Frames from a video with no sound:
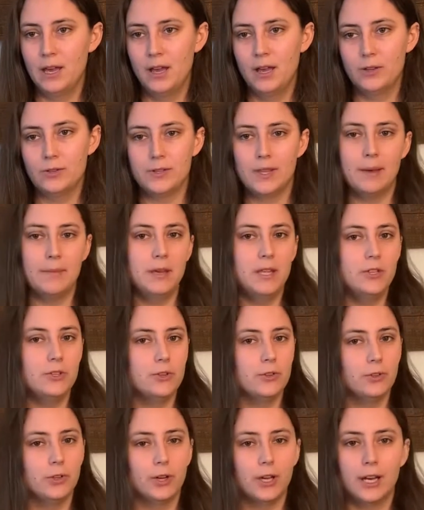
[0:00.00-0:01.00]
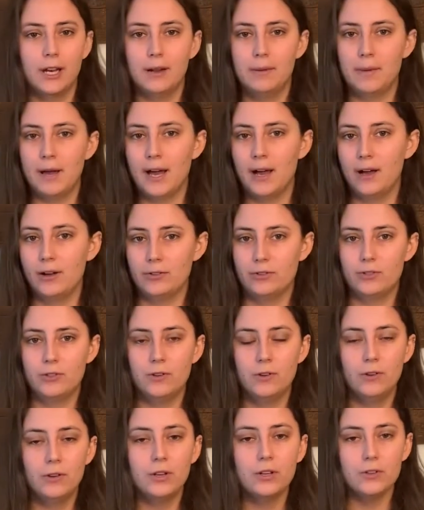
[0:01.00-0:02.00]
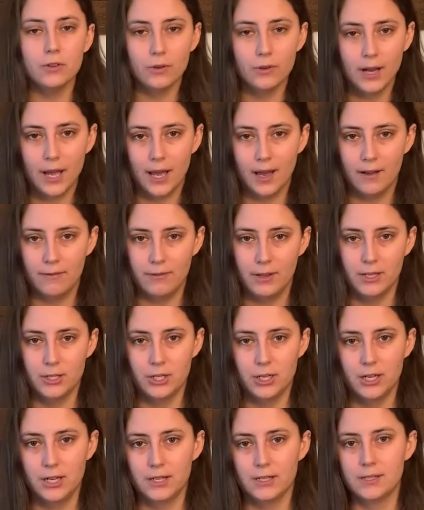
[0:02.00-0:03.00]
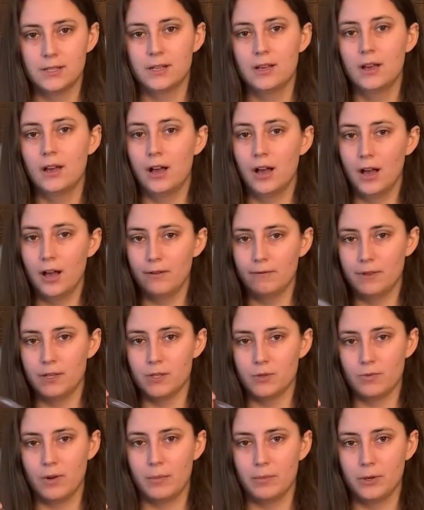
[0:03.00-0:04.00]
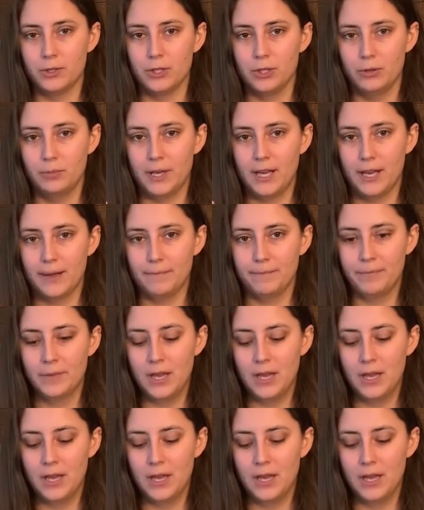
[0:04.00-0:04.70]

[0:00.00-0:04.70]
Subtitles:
So that means you're looking at about 2 to 2.5 inches of this rubber tubing.